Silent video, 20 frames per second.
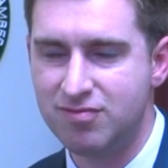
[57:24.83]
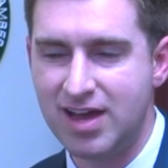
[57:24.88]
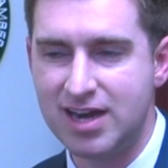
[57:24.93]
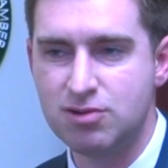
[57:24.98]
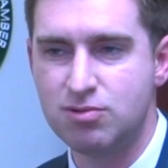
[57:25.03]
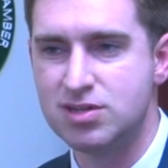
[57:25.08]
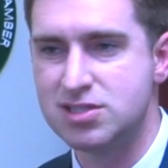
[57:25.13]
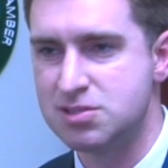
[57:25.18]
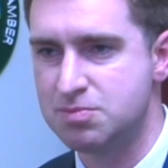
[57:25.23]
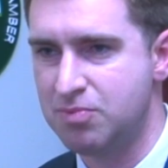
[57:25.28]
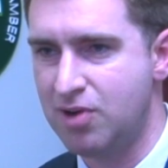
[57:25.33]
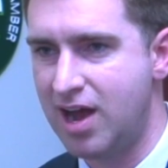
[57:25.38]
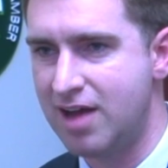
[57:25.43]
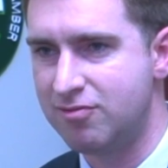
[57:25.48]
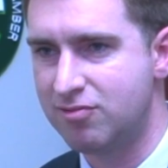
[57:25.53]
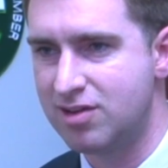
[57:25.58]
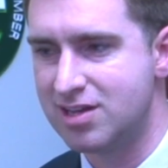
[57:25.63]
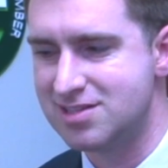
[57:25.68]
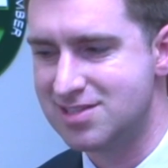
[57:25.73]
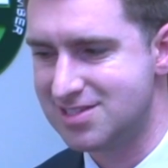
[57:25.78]
veterans
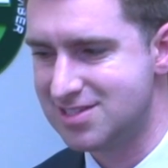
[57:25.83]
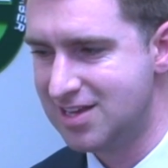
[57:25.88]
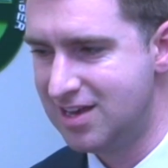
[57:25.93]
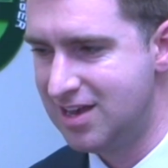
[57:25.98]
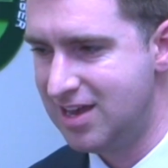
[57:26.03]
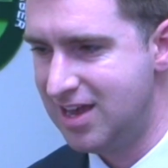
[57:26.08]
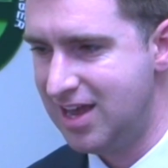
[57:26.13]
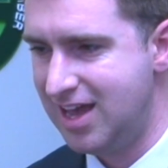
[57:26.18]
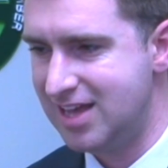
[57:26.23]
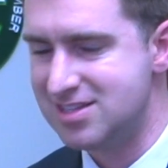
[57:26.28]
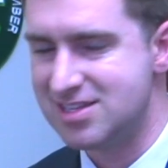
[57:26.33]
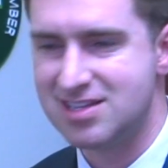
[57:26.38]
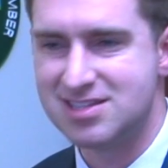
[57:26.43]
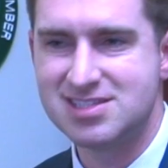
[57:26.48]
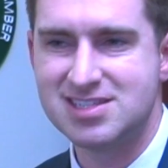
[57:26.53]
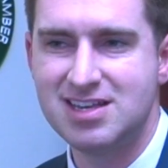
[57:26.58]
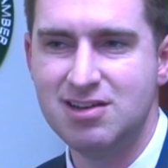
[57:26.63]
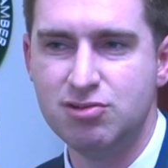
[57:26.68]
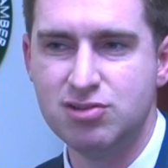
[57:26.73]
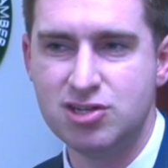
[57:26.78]
preference, and a
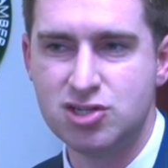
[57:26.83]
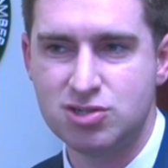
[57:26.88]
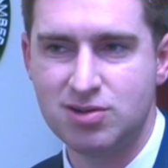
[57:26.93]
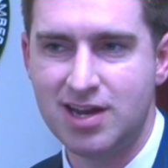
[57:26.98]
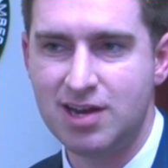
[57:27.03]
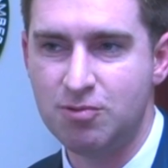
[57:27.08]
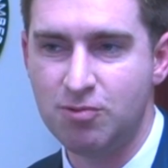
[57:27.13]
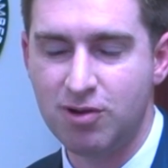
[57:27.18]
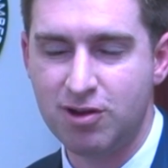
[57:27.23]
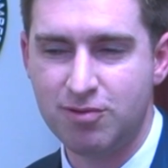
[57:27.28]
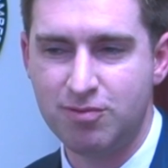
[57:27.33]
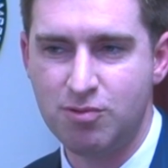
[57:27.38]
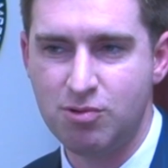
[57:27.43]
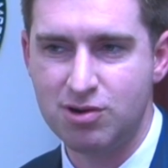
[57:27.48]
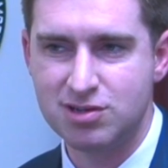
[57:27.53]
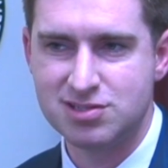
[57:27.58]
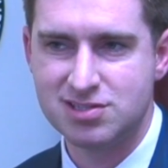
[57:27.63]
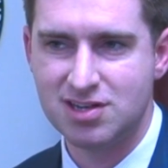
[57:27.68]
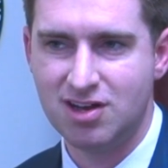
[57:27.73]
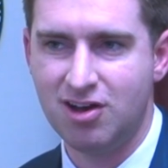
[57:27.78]
skilled and trained
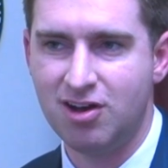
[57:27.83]
workforce